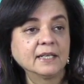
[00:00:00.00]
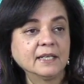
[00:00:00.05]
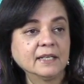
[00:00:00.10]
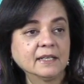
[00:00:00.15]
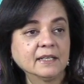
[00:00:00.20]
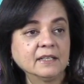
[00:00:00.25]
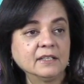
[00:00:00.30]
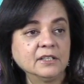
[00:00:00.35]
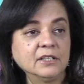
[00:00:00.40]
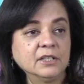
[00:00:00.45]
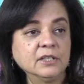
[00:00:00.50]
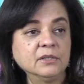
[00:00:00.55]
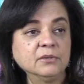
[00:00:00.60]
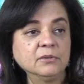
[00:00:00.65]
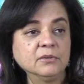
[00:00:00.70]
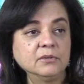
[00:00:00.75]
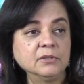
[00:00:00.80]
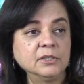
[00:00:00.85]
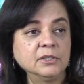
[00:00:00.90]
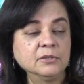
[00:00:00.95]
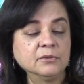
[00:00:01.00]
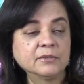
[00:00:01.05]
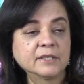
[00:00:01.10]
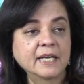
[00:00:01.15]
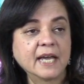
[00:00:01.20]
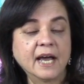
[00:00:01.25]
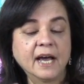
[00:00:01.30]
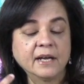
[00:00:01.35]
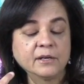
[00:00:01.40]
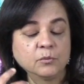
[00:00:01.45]
uh, you you
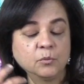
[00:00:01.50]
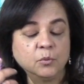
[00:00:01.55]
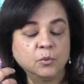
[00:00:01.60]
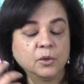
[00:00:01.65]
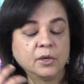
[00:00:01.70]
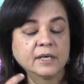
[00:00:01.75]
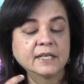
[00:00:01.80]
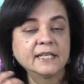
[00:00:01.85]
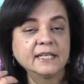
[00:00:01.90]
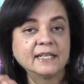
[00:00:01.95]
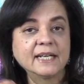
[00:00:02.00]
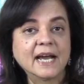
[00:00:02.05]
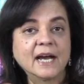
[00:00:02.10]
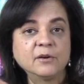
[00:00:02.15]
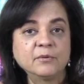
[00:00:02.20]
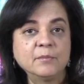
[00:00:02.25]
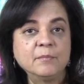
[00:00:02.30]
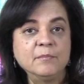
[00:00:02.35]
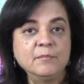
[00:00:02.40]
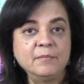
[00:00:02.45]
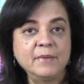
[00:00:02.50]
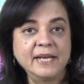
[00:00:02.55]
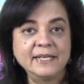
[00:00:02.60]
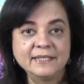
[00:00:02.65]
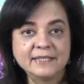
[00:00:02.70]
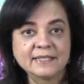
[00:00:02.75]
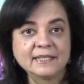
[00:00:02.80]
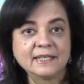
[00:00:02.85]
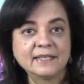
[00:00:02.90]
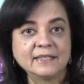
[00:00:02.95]
can't work it out
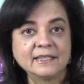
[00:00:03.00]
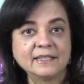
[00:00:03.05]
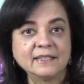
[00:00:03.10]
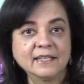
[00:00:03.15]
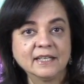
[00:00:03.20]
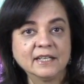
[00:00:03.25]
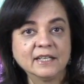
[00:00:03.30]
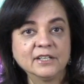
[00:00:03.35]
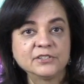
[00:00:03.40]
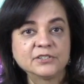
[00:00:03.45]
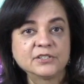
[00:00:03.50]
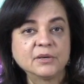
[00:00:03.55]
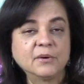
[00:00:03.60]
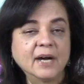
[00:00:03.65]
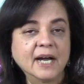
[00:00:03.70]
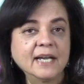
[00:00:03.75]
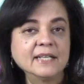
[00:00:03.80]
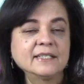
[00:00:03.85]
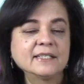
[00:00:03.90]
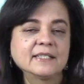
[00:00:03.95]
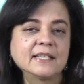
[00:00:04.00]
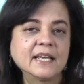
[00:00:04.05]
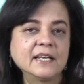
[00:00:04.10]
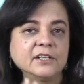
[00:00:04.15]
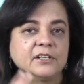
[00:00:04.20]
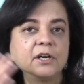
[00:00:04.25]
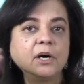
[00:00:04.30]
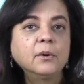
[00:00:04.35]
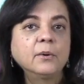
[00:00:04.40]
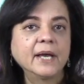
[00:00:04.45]
mentally so I say
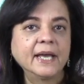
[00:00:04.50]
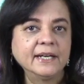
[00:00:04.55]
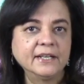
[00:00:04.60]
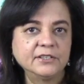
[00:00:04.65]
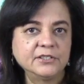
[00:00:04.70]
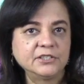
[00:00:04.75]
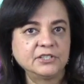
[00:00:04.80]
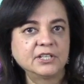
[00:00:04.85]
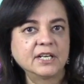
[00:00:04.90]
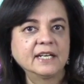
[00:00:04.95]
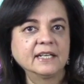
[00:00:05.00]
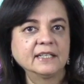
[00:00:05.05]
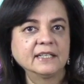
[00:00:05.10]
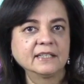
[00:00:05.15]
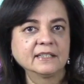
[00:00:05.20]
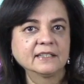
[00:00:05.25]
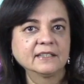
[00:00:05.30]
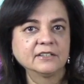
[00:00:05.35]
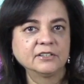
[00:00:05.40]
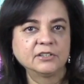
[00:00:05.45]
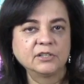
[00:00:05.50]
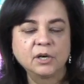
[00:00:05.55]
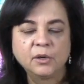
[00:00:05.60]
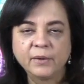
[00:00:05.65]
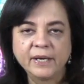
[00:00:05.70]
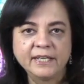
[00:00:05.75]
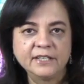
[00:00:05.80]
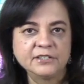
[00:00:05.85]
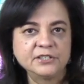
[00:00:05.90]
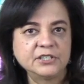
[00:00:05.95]
go energetic.
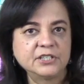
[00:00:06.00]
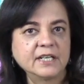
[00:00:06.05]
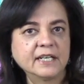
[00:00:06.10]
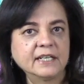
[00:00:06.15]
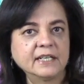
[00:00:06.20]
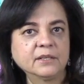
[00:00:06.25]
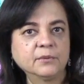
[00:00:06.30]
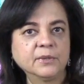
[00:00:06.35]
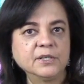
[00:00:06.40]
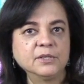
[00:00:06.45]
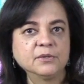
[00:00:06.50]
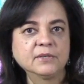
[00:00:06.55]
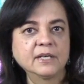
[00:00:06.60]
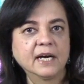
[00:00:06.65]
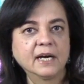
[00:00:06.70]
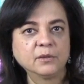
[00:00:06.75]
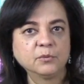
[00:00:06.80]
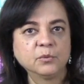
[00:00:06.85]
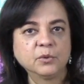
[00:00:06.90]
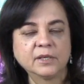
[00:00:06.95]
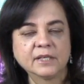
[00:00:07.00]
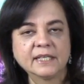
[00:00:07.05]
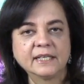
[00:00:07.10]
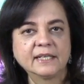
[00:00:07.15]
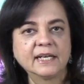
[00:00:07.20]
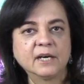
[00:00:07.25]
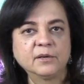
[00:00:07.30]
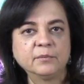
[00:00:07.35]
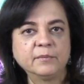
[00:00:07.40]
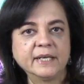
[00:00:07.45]
Go energetic when you can't work it
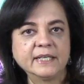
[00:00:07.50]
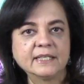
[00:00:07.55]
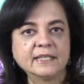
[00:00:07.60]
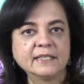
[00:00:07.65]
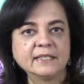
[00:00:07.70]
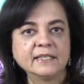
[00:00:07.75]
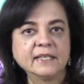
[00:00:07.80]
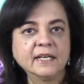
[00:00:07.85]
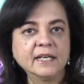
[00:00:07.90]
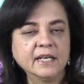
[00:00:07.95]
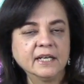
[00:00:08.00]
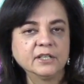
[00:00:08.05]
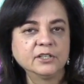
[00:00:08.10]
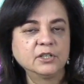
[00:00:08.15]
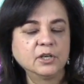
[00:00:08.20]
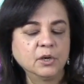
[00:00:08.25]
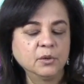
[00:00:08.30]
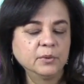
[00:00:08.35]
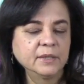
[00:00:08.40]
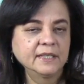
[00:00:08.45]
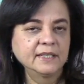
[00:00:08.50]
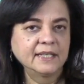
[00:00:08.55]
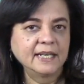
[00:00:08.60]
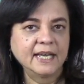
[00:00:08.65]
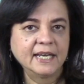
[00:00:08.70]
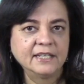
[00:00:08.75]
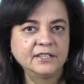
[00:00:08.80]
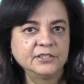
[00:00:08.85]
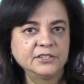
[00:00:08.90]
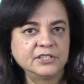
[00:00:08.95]
out mentally. Go with an
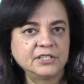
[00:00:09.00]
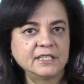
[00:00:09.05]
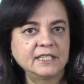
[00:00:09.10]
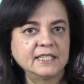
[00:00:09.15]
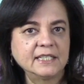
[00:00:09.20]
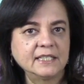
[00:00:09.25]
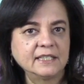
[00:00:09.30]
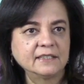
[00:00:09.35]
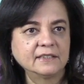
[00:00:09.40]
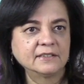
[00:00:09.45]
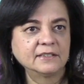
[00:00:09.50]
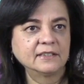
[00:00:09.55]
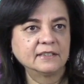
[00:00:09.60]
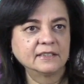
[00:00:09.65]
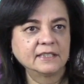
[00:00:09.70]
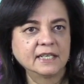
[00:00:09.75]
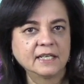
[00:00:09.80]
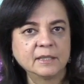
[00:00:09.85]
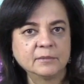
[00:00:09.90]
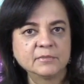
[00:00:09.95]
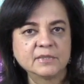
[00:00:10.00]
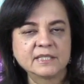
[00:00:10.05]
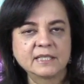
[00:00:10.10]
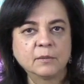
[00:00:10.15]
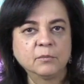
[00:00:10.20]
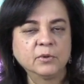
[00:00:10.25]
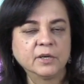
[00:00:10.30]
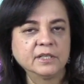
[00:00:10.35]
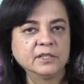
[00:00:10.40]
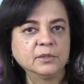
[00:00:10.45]
energy healer, um,
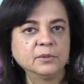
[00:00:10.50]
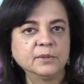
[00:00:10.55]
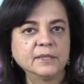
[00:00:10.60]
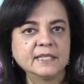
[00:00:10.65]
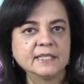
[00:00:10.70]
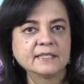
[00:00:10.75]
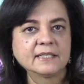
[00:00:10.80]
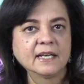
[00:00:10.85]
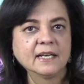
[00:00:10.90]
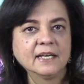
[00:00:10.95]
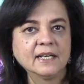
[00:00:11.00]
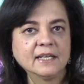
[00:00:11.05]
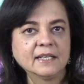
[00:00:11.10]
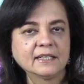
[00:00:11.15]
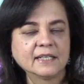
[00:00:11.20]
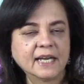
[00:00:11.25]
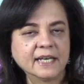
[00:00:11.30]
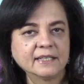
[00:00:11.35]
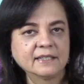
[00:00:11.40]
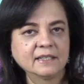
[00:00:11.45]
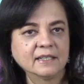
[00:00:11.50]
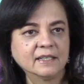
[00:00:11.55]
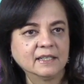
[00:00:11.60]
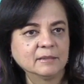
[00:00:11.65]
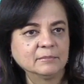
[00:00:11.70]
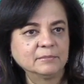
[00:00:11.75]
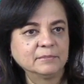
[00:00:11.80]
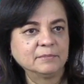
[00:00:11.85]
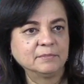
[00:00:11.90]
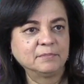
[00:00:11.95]
someone who is like
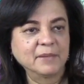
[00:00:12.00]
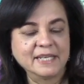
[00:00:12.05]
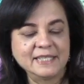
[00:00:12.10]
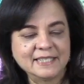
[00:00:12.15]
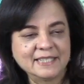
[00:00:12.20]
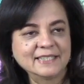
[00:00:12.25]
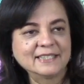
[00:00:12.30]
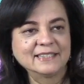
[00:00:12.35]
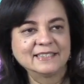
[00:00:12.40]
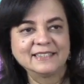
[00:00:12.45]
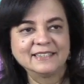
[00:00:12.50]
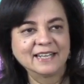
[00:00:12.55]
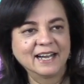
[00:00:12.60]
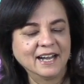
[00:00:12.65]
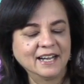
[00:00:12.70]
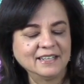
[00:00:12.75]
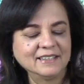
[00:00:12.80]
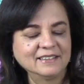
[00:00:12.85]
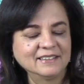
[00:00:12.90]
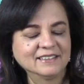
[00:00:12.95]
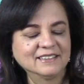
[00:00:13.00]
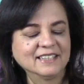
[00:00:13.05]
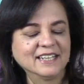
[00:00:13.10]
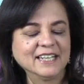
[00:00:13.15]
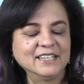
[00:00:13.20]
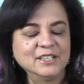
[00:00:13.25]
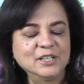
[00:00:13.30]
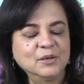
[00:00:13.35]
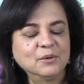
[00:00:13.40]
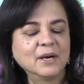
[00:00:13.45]
um, basically. I
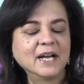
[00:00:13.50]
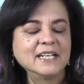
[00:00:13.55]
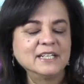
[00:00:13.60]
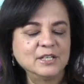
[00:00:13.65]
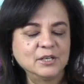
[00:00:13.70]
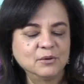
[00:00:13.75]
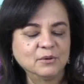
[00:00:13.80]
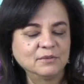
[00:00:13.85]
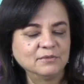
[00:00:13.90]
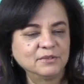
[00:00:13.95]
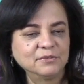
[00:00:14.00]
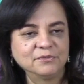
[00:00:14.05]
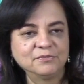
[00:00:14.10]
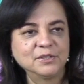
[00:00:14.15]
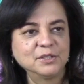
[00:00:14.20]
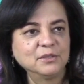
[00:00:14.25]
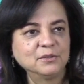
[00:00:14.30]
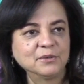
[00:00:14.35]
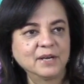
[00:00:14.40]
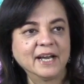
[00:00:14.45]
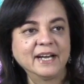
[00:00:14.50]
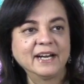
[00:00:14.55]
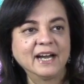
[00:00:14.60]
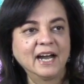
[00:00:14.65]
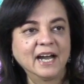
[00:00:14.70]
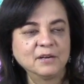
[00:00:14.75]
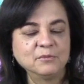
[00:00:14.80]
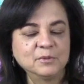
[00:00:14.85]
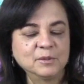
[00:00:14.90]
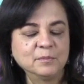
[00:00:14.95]
I know I know of a few, and
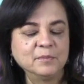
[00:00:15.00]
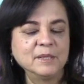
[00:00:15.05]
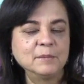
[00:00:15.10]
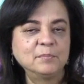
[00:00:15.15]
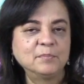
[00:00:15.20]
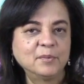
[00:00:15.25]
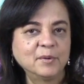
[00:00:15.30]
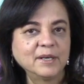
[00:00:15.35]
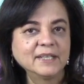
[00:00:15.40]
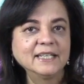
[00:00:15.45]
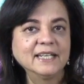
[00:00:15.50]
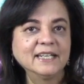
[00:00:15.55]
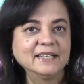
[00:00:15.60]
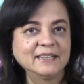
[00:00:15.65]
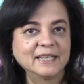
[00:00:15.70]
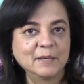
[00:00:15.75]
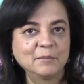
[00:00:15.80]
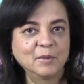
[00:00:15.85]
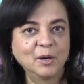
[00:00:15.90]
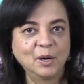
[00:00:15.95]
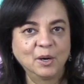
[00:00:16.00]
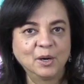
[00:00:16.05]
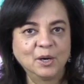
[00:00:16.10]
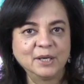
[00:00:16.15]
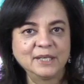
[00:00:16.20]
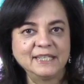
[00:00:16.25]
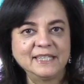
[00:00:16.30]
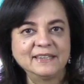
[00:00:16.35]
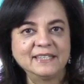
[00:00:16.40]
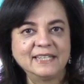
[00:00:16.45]
I will be bringing them
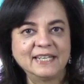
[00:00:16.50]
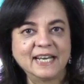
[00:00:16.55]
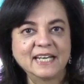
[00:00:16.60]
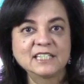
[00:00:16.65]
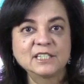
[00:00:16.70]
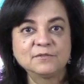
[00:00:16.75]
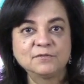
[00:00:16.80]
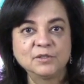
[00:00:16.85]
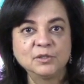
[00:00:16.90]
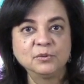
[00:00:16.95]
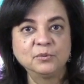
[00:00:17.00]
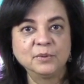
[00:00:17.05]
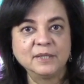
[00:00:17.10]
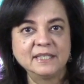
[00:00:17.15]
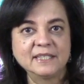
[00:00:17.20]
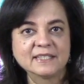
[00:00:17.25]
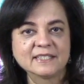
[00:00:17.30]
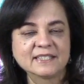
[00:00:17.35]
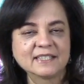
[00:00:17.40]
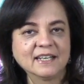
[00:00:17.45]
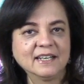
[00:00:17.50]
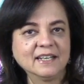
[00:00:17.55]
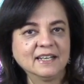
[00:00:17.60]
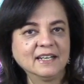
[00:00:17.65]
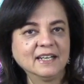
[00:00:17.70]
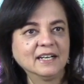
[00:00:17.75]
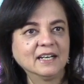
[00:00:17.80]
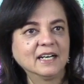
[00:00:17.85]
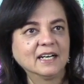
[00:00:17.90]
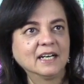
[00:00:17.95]
on in the next few weeks.
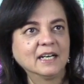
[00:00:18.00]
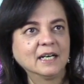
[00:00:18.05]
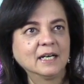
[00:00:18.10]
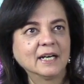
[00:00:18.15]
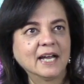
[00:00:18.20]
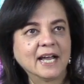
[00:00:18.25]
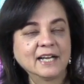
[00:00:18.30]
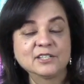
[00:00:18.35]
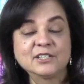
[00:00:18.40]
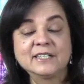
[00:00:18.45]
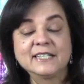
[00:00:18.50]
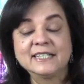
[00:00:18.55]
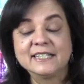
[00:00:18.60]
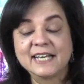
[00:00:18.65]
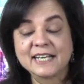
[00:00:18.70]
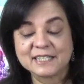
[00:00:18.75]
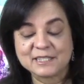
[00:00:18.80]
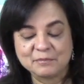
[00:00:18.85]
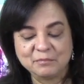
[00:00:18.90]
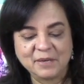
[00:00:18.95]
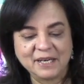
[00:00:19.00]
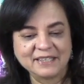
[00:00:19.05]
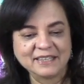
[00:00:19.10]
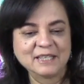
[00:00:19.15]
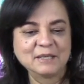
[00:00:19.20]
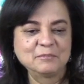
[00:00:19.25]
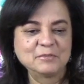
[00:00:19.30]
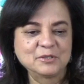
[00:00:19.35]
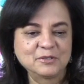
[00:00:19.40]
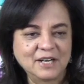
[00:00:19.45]
Uh, actually, next
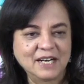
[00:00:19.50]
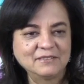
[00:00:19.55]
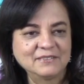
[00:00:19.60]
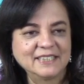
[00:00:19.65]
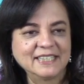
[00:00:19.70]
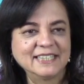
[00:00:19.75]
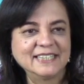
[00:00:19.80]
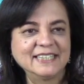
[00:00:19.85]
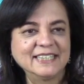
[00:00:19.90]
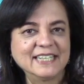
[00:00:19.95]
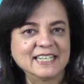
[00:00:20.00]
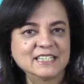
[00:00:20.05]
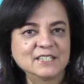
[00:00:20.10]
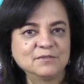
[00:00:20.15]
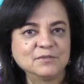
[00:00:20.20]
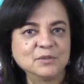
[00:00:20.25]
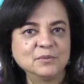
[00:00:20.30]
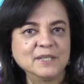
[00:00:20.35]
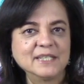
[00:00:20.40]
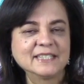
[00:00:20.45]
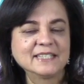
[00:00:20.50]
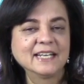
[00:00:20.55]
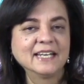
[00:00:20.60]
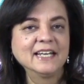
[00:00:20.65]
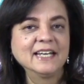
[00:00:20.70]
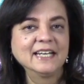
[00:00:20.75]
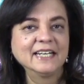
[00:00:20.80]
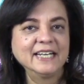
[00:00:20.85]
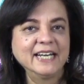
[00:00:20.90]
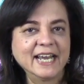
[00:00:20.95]
month I'm traveling in the next few weeks.
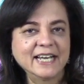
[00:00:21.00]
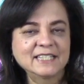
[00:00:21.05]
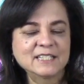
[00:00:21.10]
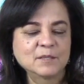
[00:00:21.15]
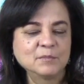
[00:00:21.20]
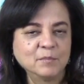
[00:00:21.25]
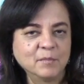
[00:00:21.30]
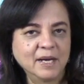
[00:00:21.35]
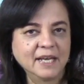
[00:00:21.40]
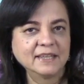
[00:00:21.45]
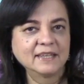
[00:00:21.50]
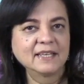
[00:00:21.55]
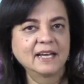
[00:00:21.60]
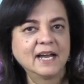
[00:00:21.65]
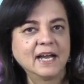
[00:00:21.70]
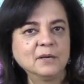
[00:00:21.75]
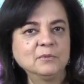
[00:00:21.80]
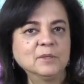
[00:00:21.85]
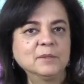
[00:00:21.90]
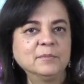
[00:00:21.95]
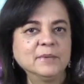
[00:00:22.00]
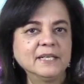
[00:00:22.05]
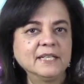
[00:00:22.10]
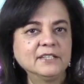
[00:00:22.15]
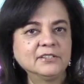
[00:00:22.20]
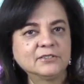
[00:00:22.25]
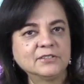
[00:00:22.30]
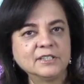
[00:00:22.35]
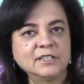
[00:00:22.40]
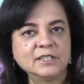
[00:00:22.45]
Next month I will be
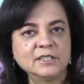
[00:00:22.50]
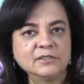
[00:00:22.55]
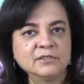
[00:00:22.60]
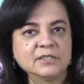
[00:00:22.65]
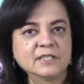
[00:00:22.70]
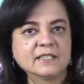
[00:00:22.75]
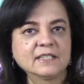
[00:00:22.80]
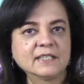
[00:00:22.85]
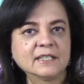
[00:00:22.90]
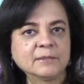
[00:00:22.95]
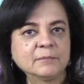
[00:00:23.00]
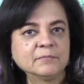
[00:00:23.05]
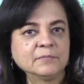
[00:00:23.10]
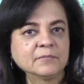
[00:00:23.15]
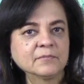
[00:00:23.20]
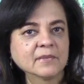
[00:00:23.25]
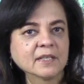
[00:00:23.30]
introducing